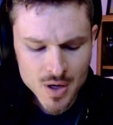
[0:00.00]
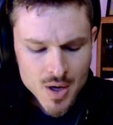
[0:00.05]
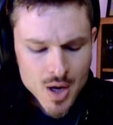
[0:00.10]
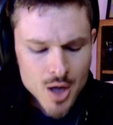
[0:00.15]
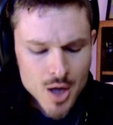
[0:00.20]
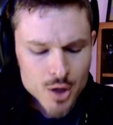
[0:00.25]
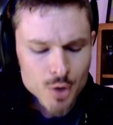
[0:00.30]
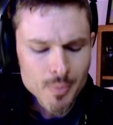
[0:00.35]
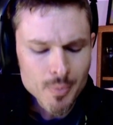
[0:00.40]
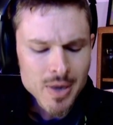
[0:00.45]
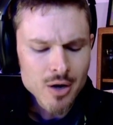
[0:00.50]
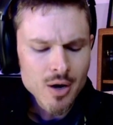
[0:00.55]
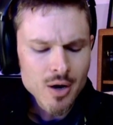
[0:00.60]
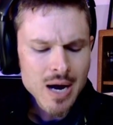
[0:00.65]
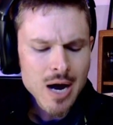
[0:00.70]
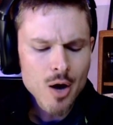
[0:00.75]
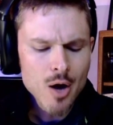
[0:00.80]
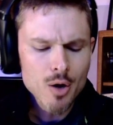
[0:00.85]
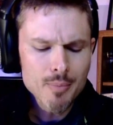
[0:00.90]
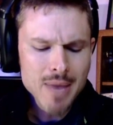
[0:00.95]
No matter
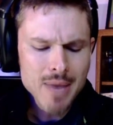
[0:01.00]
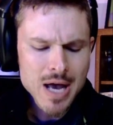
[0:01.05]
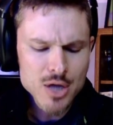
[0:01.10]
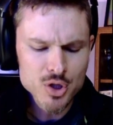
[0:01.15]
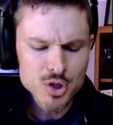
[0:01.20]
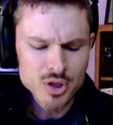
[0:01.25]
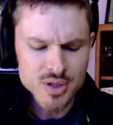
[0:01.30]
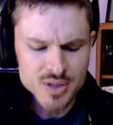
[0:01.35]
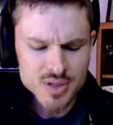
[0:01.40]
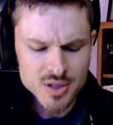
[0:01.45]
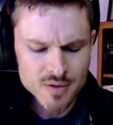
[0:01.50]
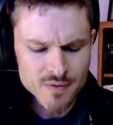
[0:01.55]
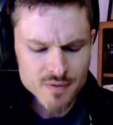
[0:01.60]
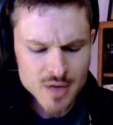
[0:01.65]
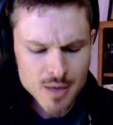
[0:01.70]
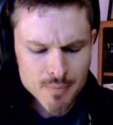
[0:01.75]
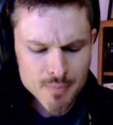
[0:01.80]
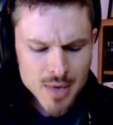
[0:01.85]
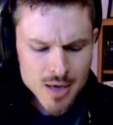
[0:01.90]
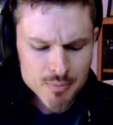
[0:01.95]
how imaginative they
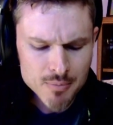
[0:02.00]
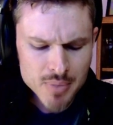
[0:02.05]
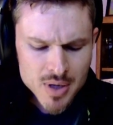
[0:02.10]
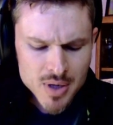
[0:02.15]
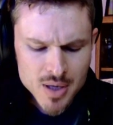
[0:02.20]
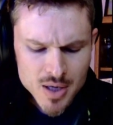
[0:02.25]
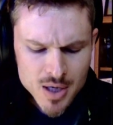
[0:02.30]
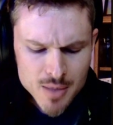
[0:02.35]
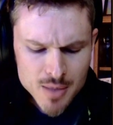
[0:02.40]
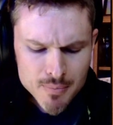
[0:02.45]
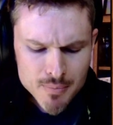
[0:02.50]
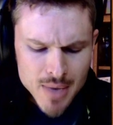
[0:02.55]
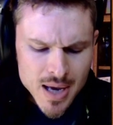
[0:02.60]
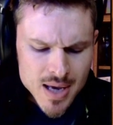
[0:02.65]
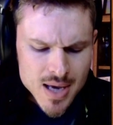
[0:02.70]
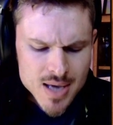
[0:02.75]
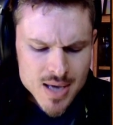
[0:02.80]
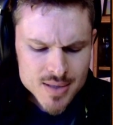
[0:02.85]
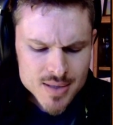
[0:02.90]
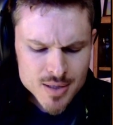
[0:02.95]
may be, May
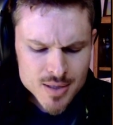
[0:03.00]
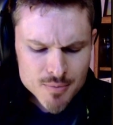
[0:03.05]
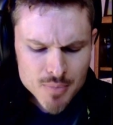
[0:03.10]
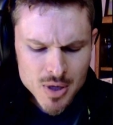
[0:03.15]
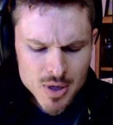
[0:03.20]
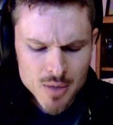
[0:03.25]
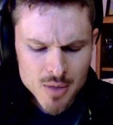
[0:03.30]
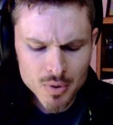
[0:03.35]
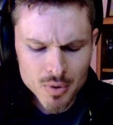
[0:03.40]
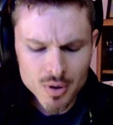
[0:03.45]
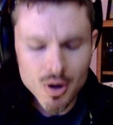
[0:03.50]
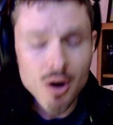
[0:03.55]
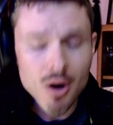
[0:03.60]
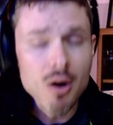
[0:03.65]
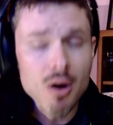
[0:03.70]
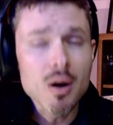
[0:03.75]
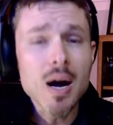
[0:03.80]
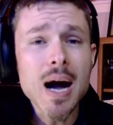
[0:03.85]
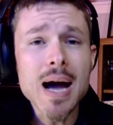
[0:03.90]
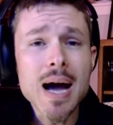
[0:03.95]
18th people are
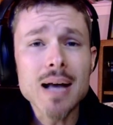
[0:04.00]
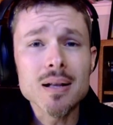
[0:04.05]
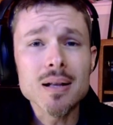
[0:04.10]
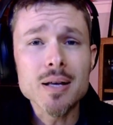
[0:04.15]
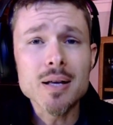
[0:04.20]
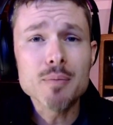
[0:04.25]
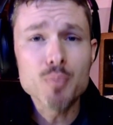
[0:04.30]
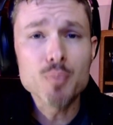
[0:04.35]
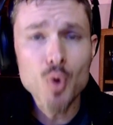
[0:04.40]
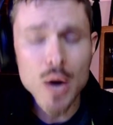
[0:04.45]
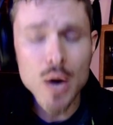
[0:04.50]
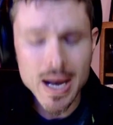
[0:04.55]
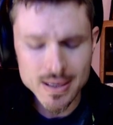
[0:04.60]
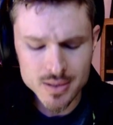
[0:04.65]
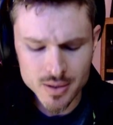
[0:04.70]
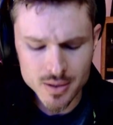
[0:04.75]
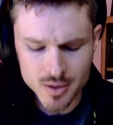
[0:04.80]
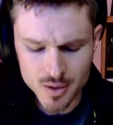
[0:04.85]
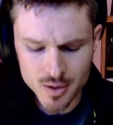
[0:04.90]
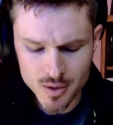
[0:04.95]
highly
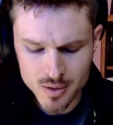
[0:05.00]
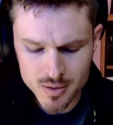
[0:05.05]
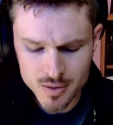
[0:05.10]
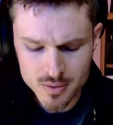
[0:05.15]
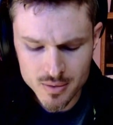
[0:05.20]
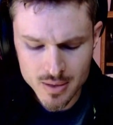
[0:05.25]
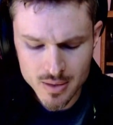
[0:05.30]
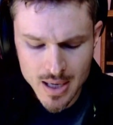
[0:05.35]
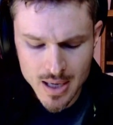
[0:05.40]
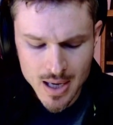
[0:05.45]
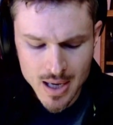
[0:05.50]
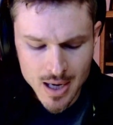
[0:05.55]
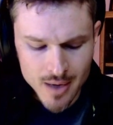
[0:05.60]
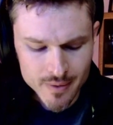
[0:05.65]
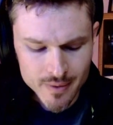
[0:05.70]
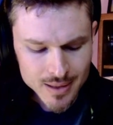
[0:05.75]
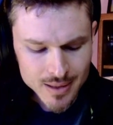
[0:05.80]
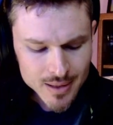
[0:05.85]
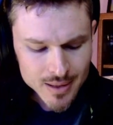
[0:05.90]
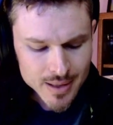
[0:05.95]
practical.
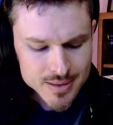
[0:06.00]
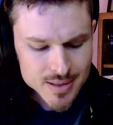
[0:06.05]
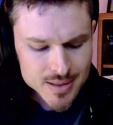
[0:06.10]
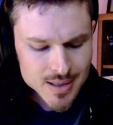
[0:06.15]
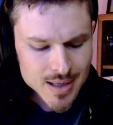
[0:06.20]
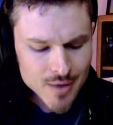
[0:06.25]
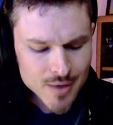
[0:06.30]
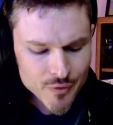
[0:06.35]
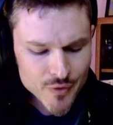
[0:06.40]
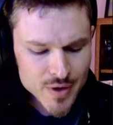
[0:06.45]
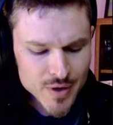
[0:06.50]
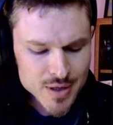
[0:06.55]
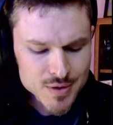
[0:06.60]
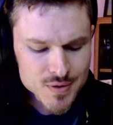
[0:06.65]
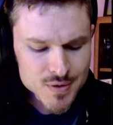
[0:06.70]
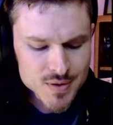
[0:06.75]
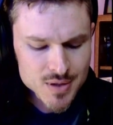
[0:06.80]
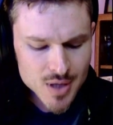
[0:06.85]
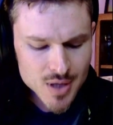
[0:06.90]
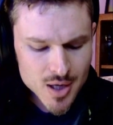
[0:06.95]
They like to get things
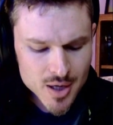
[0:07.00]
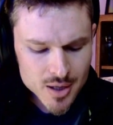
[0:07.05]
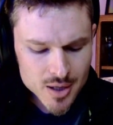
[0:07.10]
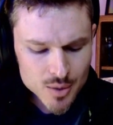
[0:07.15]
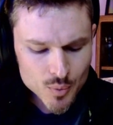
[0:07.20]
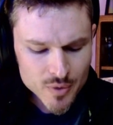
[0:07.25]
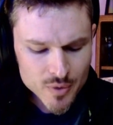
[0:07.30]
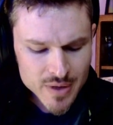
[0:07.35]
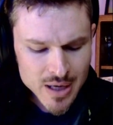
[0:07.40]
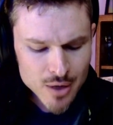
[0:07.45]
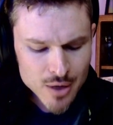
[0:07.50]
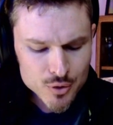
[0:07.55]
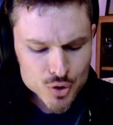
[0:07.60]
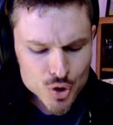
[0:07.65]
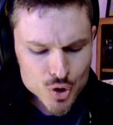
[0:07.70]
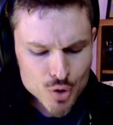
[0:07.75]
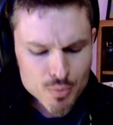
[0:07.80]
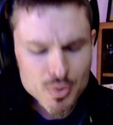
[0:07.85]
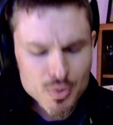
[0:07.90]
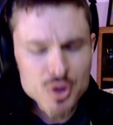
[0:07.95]
done and without
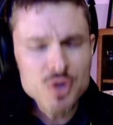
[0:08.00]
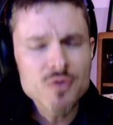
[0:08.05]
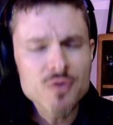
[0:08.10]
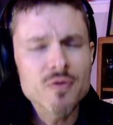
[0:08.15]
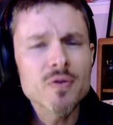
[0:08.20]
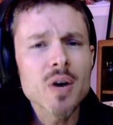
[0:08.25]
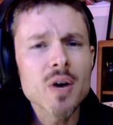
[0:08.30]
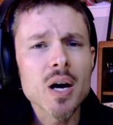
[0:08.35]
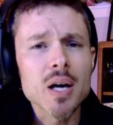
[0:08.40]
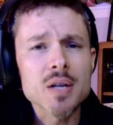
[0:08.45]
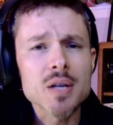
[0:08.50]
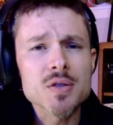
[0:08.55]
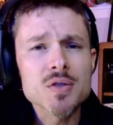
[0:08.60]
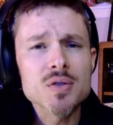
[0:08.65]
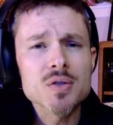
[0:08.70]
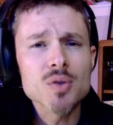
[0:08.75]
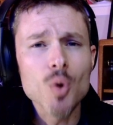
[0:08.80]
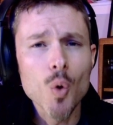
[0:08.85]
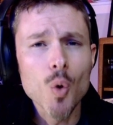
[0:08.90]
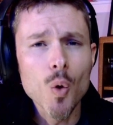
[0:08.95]
too much fuss
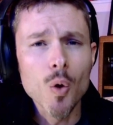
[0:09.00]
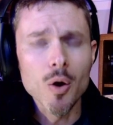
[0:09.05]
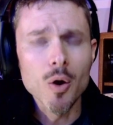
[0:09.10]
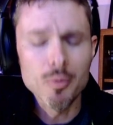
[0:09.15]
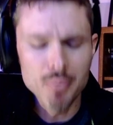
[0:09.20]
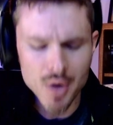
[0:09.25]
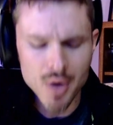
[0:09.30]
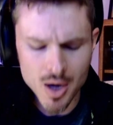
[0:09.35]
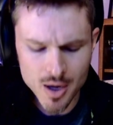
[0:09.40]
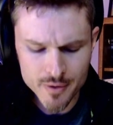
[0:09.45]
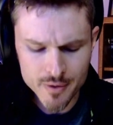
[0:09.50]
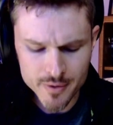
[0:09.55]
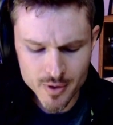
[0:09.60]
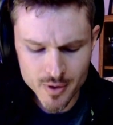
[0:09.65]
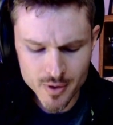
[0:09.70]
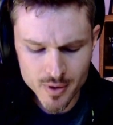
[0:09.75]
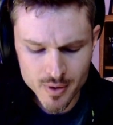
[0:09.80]
or bother.